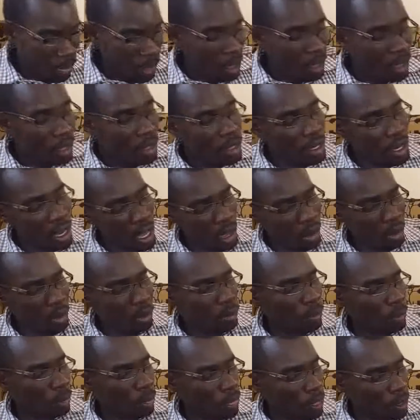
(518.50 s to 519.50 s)
Now,
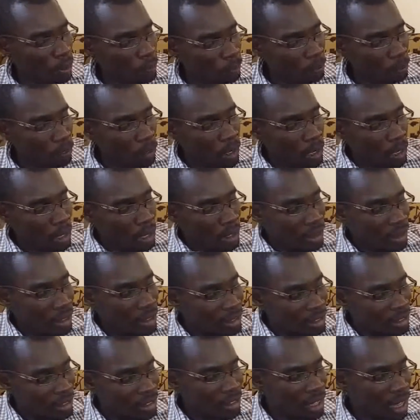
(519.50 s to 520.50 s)
this
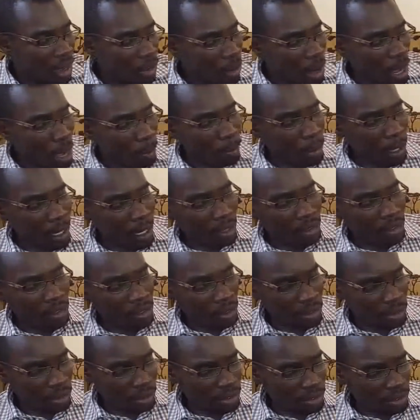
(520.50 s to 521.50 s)
is how abacus
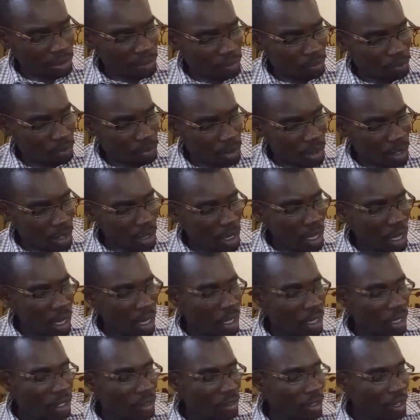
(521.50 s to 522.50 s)
use.
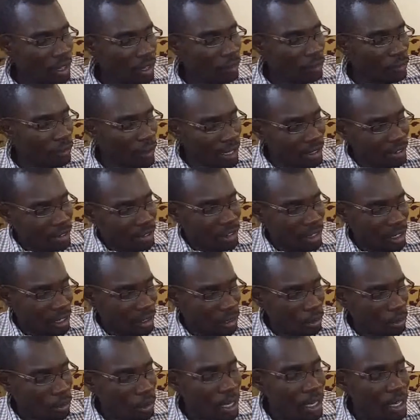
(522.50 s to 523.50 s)
The first thing,
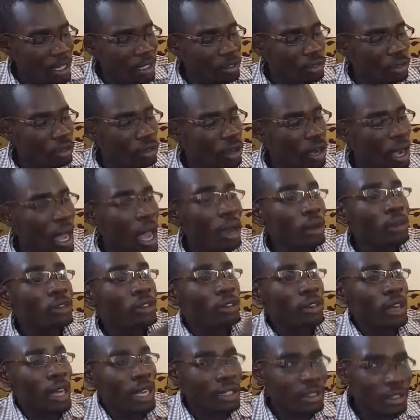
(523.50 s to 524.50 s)
we need to know how to
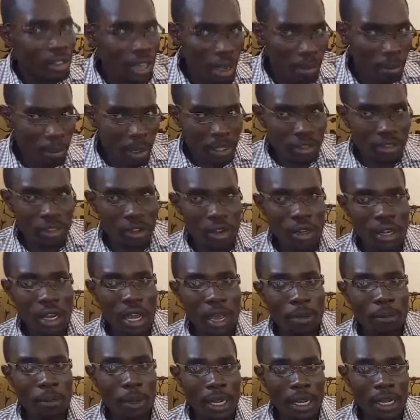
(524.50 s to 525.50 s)
write numbers on
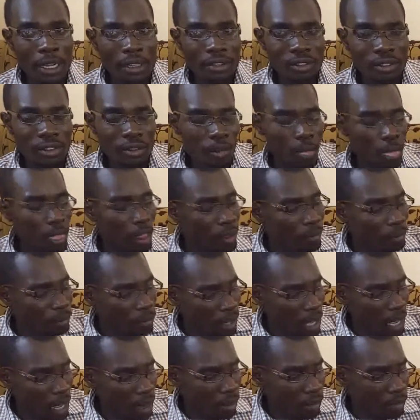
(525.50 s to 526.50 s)
abacus.
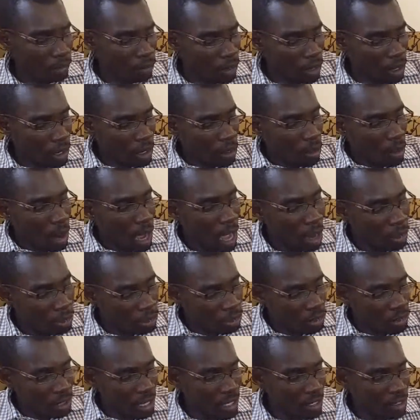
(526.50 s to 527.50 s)
Now, how to
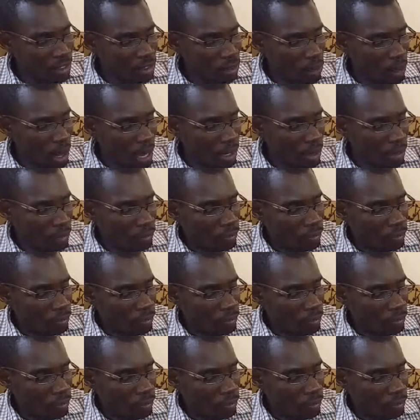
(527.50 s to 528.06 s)
write 1?